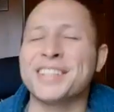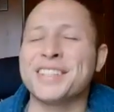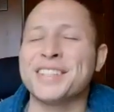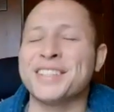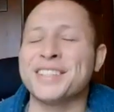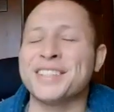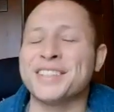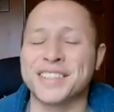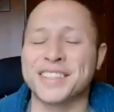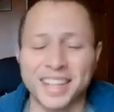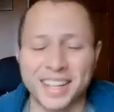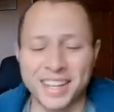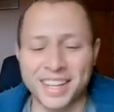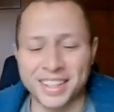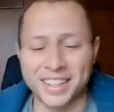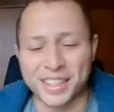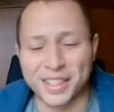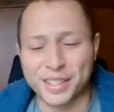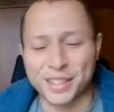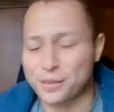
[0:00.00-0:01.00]
thank you.
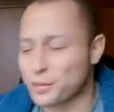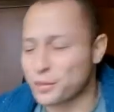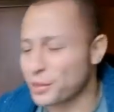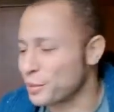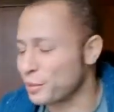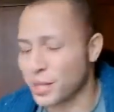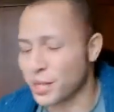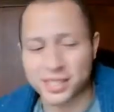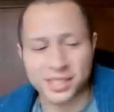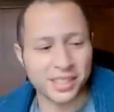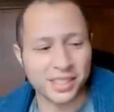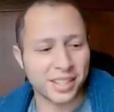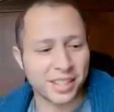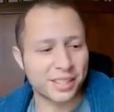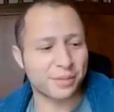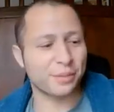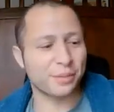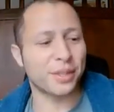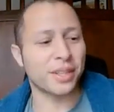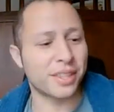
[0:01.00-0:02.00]
Thank you for blessing
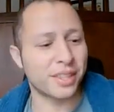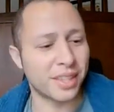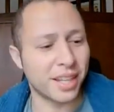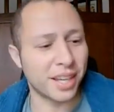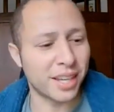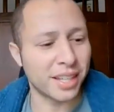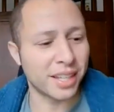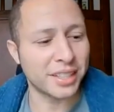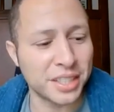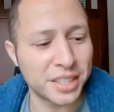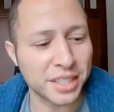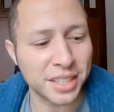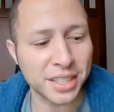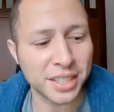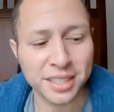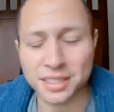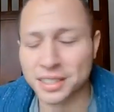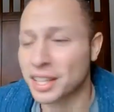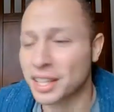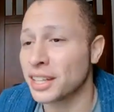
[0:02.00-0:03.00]
us with the
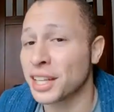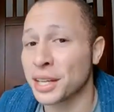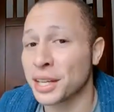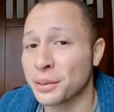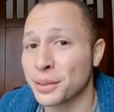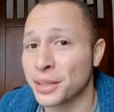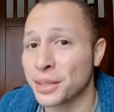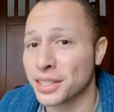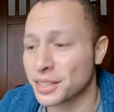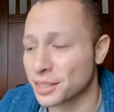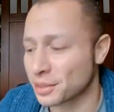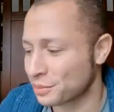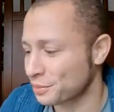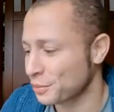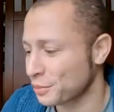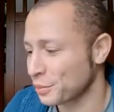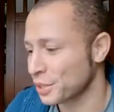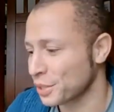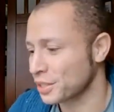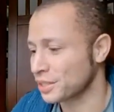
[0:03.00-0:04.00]
Indigenous language,
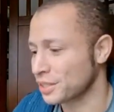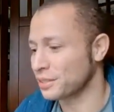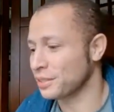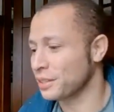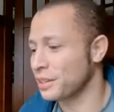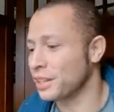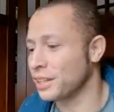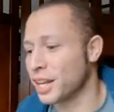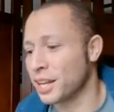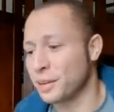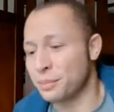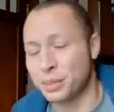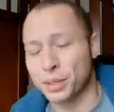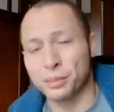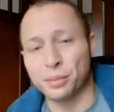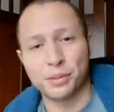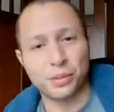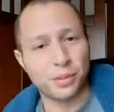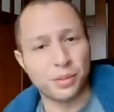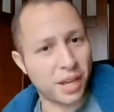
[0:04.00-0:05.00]
which a lot of
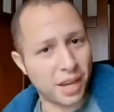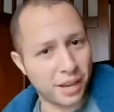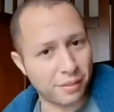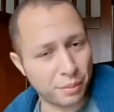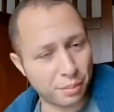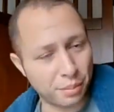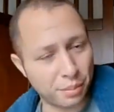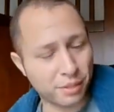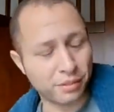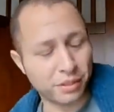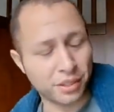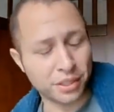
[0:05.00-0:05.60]
people do not have the